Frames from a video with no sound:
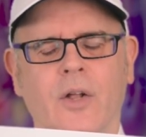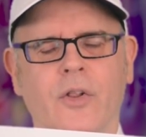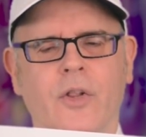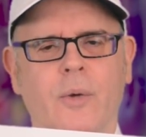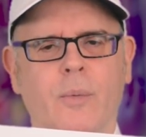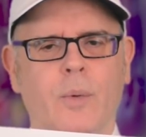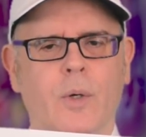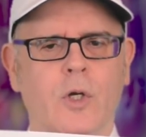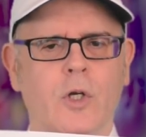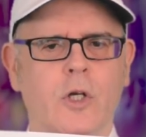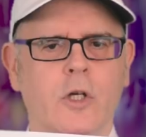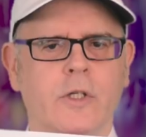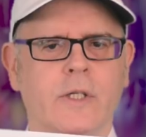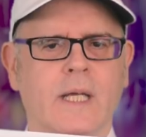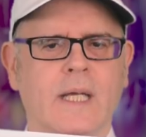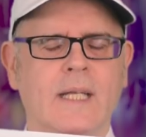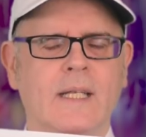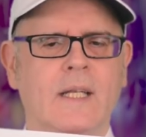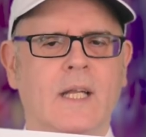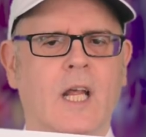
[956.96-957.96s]
The word
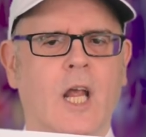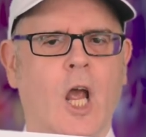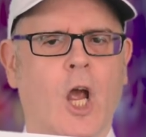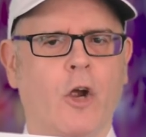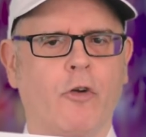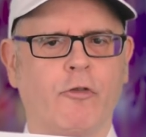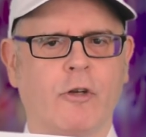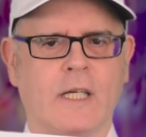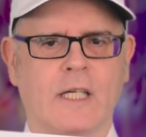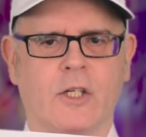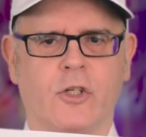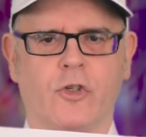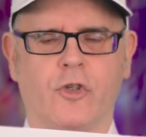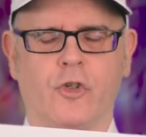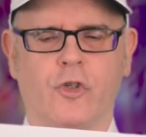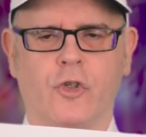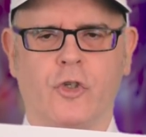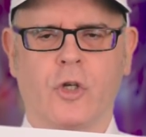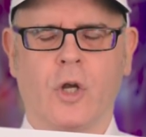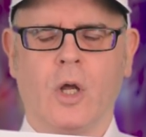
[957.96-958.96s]

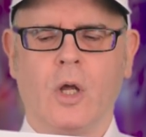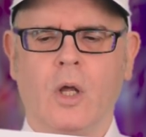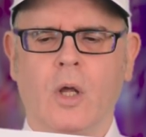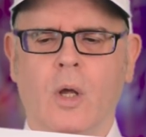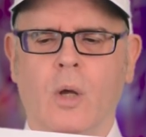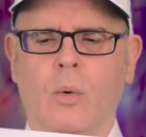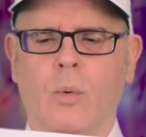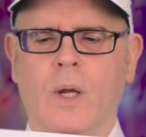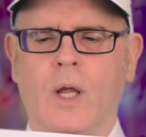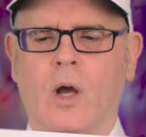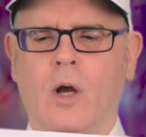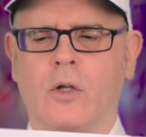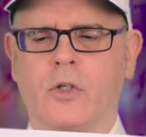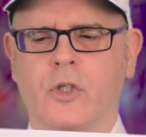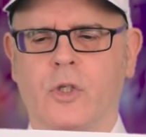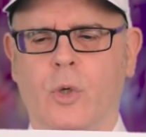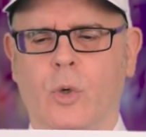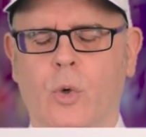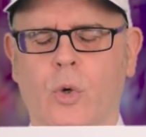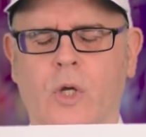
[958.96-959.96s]
encourage, we are
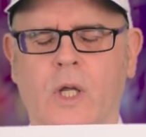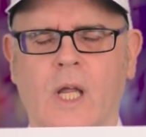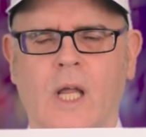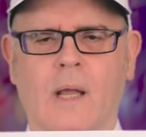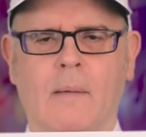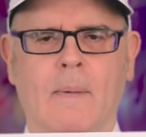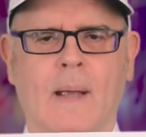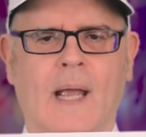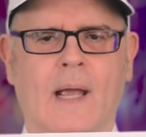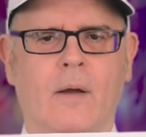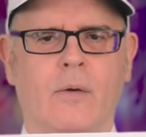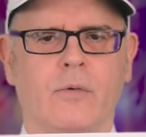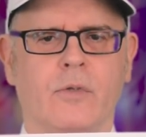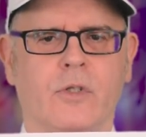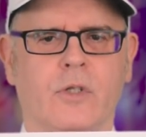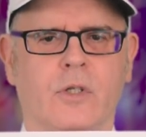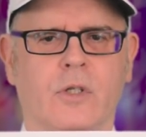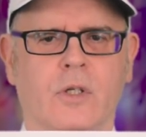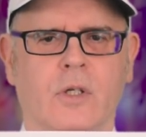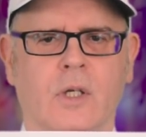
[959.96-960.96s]
talking
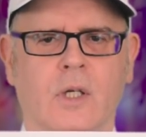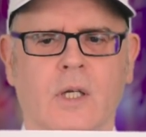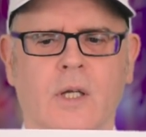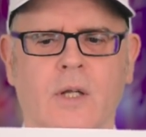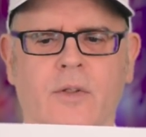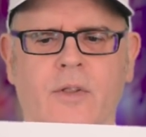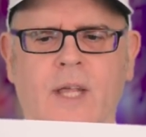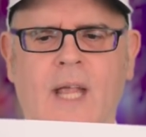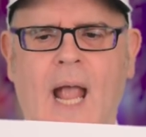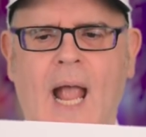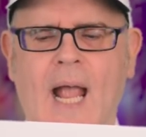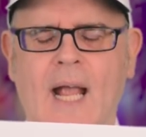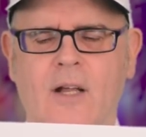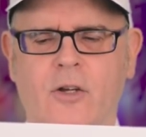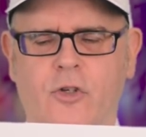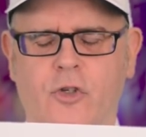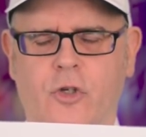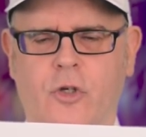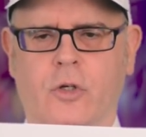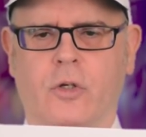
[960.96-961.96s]
about the
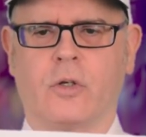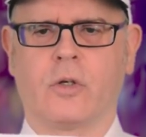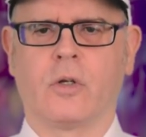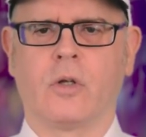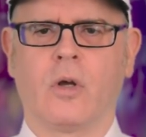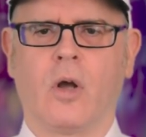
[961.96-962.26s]
action